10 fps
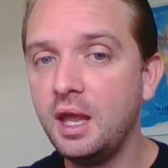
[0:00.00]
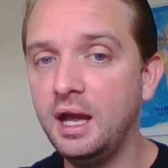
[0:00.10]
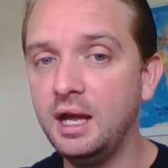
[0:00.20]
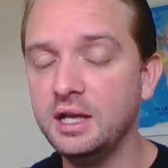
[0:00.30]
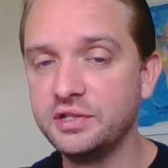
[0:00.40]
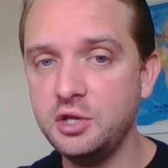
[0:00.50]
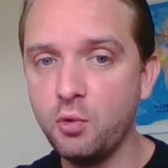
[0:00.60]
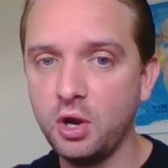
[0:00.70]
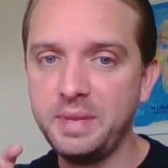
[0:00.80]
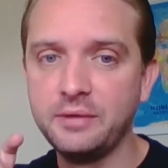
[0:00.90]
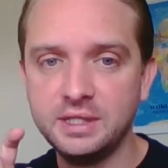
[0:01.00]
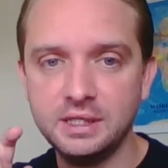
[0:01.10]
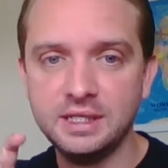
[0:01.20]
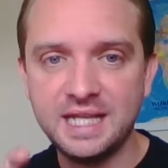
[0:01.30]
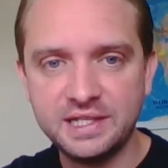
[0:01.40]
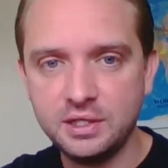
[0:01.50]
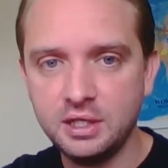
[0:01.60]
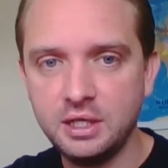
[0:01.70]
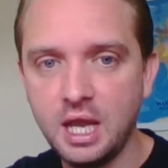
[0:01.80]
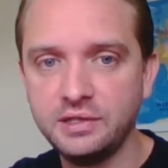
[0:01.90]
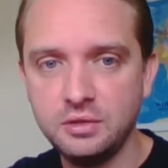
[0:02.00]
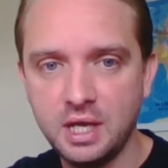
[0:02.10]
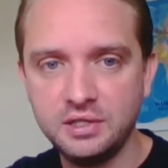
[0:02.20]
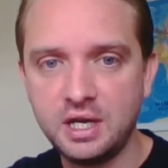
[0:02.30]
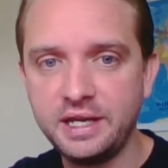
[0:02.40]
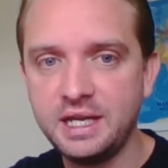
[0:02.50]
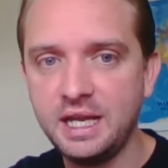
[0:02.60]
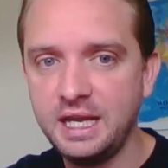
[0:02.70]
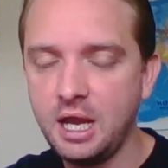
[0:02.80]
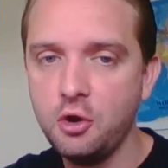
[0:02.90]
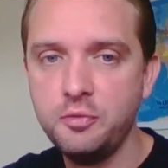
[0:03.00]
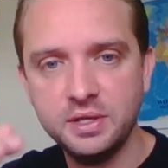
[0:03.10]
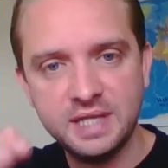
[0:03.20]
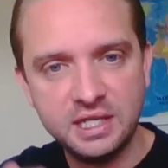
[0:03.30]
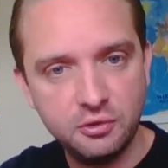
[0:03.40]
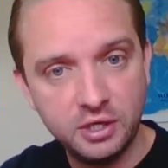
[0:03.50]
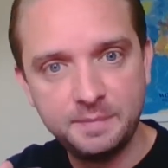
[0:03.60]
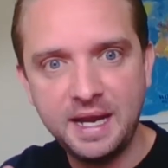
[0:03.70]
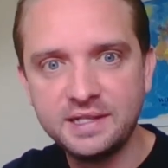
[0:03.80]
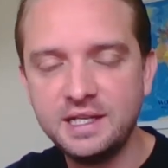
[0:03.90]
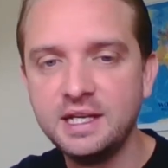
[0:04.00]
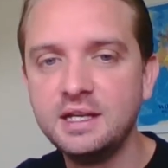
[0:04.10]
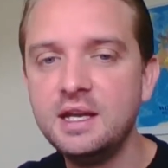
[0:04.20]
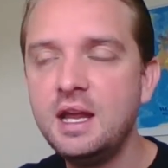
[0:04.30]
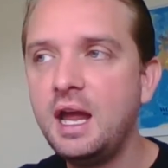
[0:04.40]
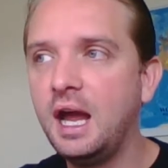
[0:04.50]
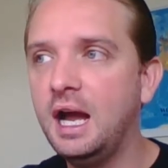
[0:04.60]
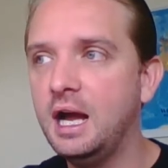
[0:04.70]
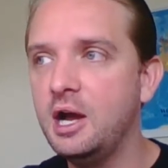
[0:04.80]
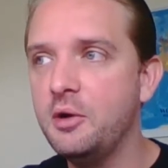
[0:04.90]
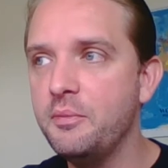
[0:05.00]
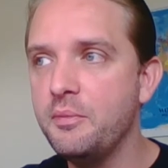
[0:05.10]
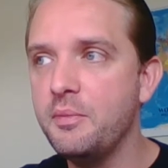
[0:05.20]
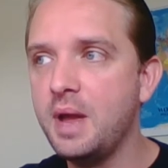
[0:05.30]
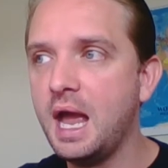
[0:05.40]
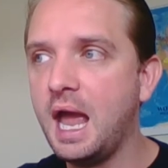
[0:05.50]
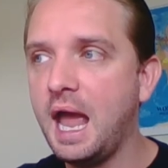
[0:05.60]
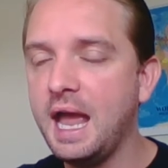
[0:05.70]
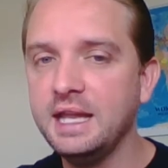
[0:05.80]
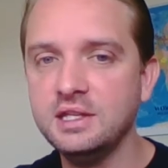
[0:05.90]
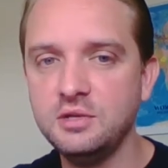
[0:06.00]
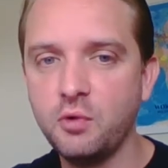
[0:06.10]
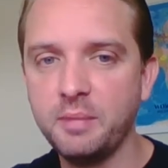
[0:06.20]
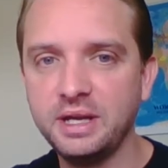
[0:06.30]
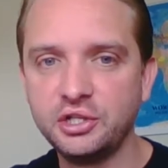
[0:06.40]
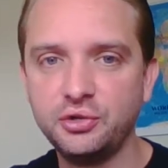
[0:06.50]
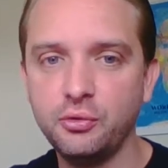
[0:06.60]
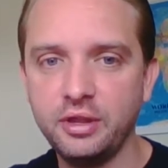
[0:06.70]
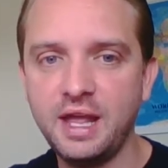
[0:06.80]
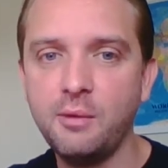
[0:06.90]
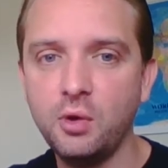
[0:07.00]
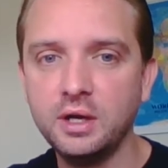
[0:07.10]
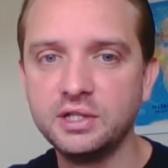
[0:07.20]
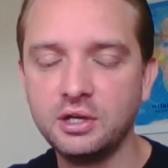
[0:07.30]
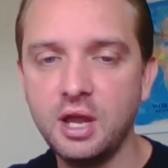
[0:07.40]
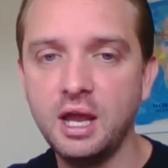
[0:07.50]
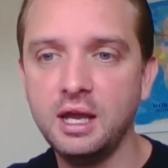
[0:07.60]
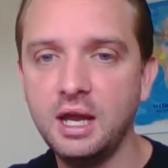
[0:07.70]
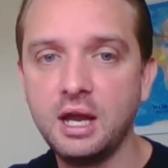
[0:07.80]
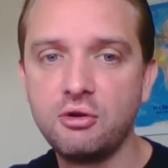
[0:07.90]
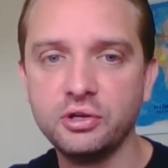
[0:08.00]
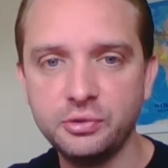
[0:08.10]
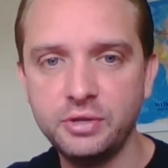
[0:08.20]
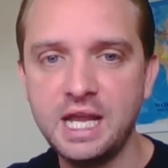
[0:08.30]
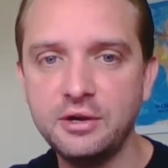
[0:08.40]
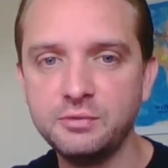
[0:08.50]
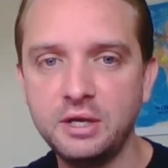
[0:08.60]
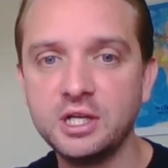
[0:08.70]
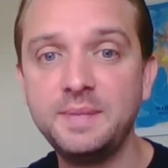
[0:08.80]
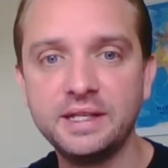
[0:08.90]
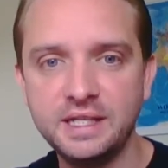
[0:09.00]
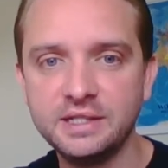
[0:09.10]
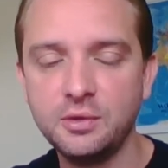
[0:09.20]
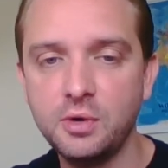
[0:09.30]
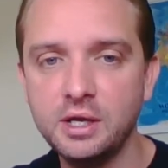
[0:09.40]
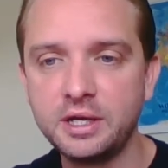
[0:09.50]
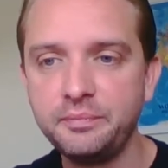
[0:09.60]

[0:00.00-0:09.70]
So you want to be able to test that as you click it, it opens as you're expecting, and you want to make sure that that works across all the areas where you're expecting it to work.